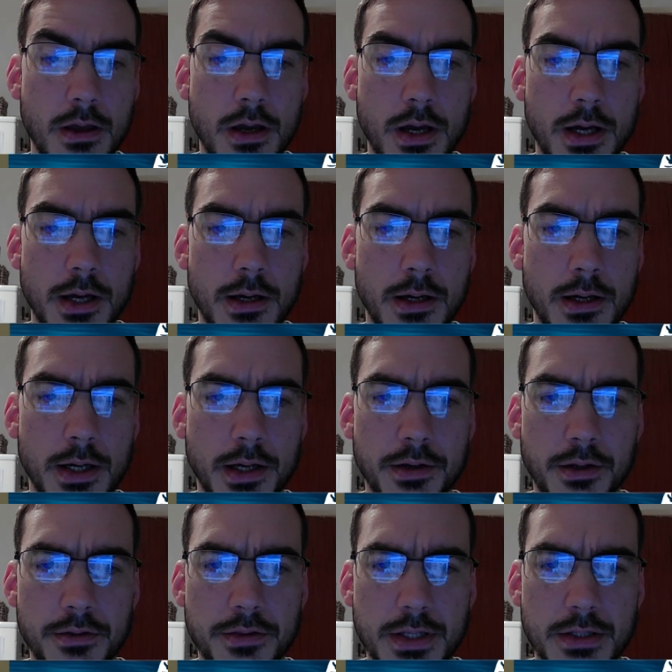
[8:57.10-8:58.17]
and I
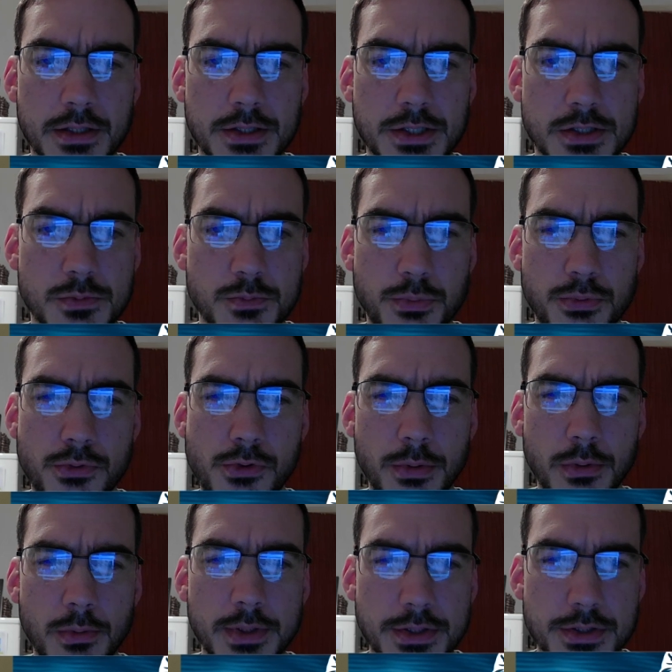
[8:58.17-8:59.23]
think this is
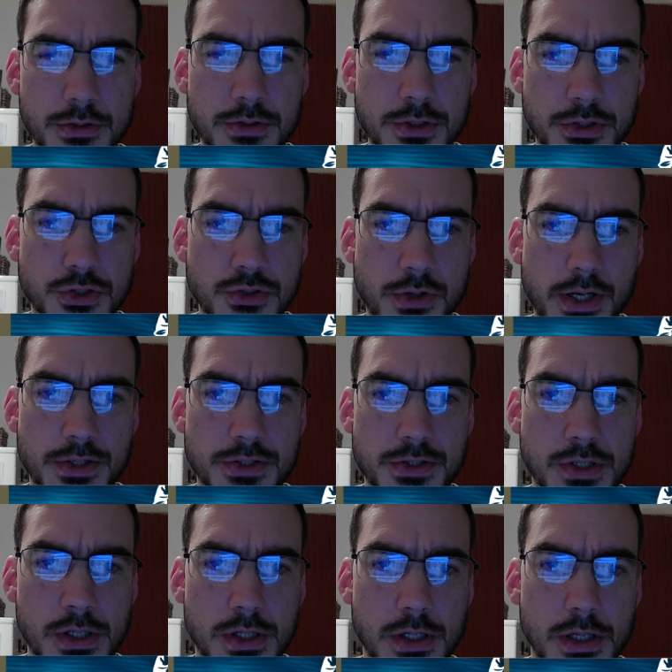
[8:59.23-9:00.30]
probably due to stress
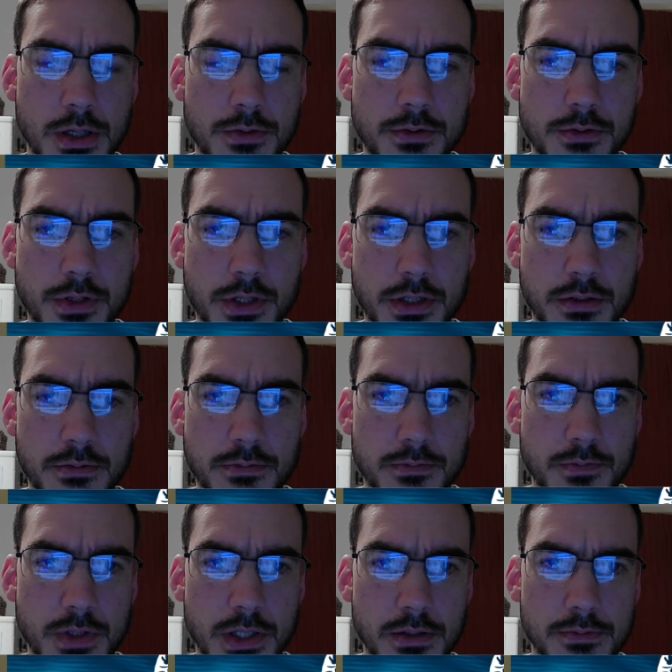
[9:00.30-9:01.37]
that
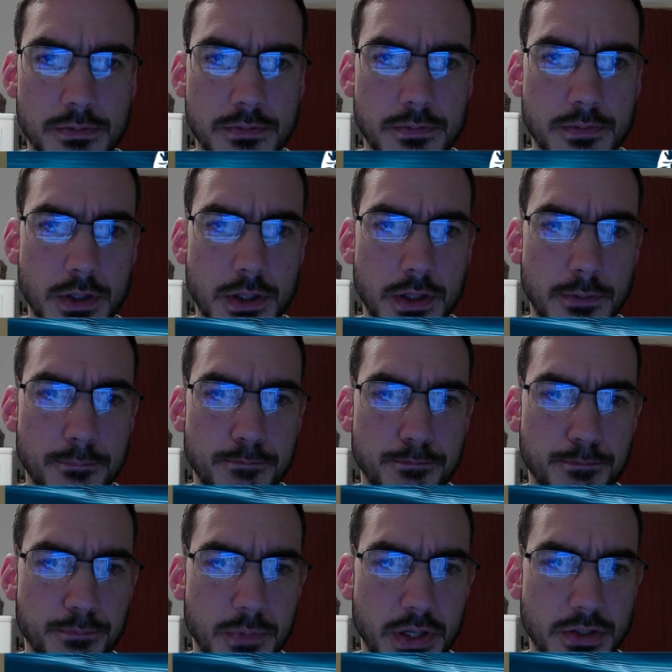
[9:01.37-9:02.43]
they've
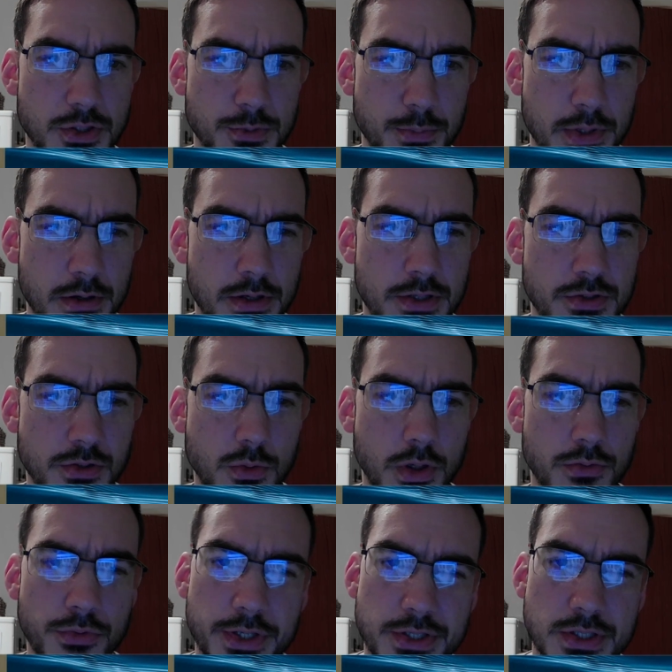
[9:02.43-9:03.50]
experienced quite
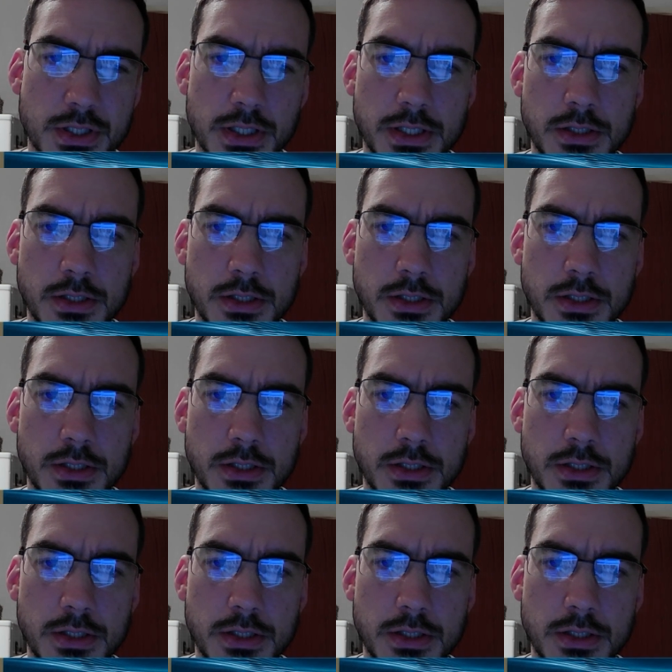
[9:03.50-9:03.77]
recently